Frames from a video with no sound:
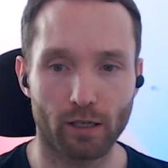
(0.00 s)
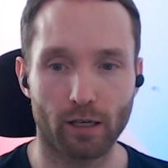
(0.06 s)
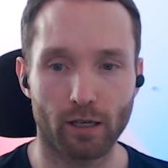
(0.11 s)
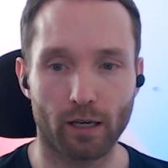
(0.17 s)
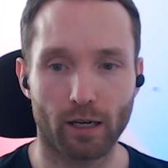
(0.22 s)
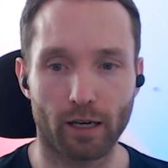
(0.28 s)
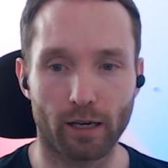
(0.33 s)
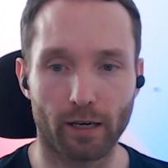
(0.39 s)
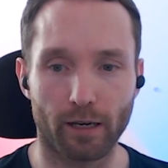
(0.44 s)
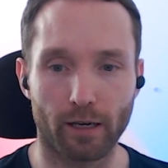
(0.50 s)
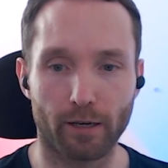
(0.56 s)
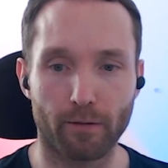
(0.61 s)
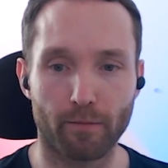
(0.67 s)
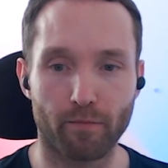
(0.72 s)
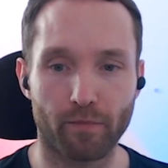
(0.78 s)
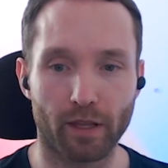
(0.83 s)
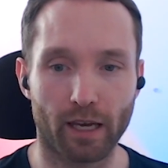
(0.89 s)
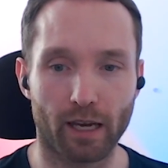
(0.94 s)

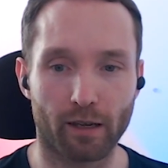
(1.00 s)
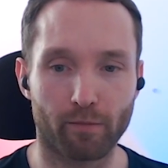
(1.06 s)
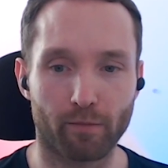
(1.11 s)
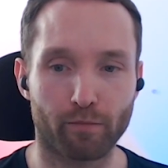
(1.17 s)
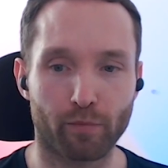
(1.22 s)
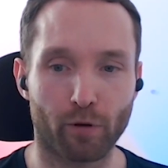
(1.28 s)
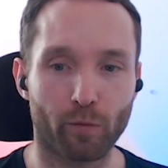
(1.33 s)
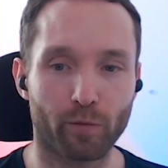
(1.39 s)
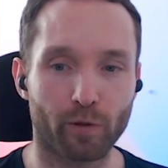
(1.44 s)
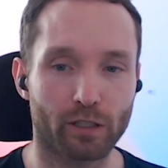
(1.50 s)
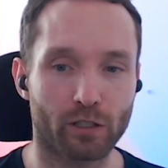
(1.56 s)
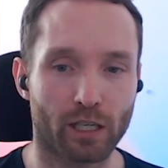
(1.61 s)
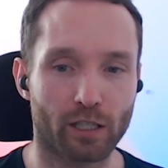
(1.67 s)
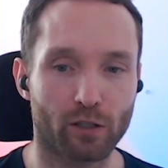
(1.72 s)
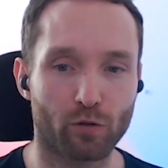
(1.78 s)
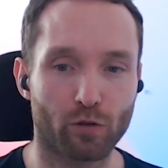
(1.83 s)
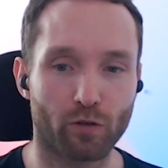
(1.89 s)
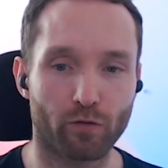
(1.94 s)
I'd probably
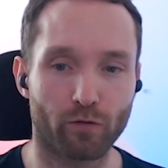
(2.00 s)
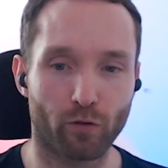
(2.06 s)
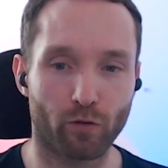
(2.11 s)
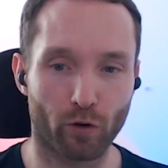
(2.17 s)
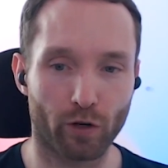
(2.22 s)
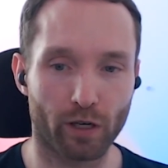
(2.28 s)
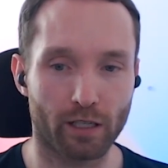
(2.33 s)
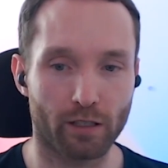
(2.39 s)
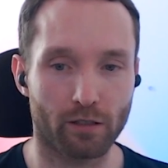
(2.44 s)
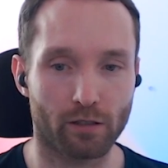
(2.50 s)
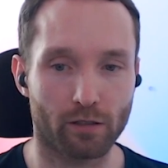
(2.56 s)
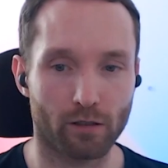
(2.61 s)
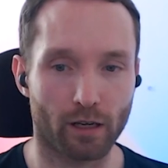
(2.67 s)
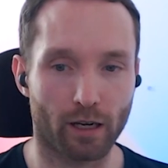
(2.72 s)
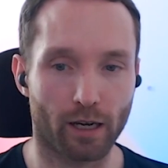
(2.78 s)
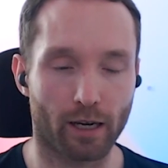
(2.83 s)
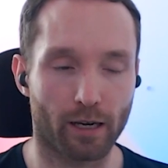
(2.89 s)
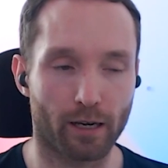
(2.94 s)
tend to avoid
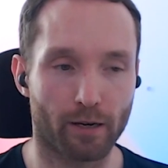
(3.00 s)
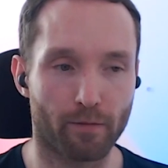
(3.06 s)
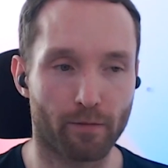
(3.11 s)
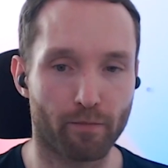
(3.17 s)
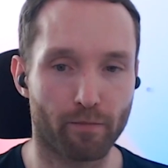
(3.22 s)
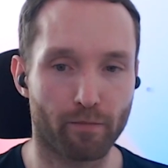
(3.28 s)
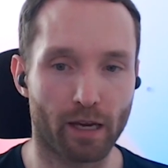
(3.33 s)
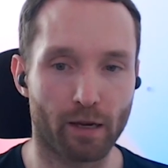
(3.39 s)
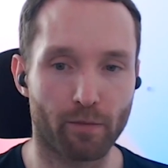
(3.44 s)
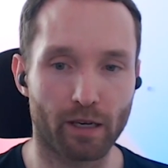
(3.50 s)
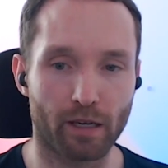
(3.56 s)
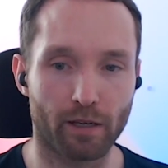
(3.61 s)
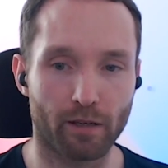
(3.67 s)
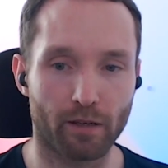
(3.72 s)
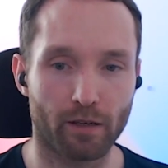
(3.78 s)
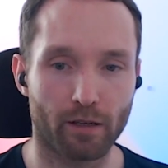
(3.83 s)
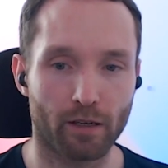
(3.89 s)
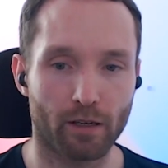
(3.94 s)

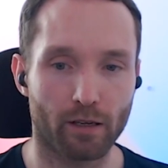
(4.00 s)
maybe